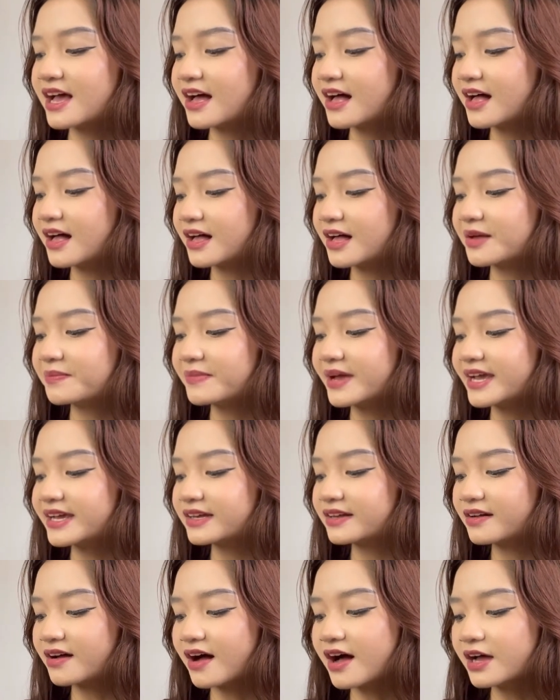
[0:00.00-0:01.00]

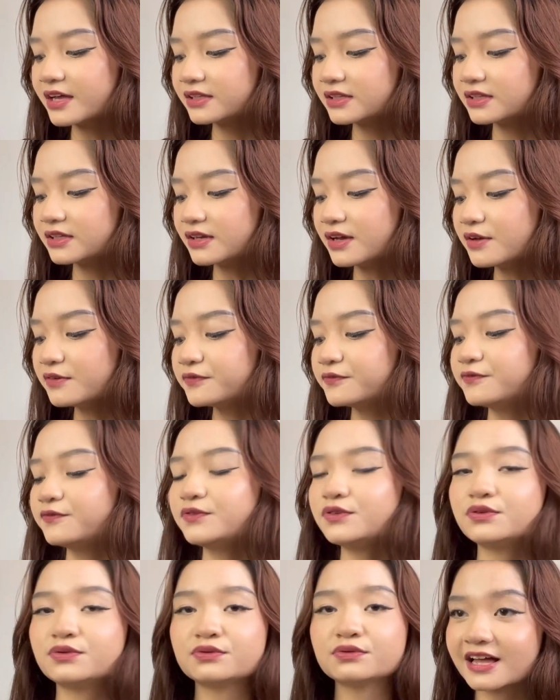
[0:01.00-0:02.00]
I got a
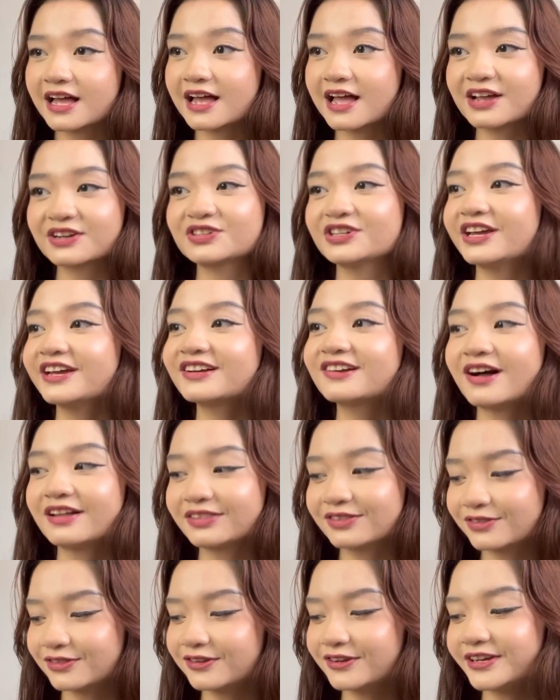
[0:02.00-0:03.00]
few. Actually, I got
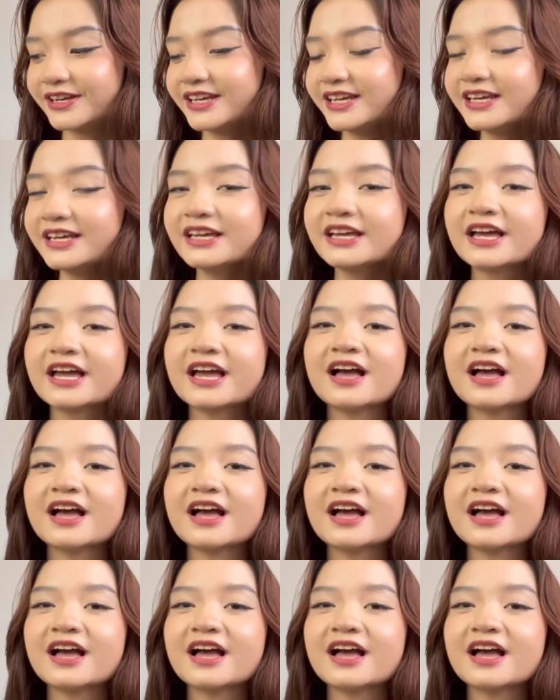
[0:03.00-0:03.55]
three.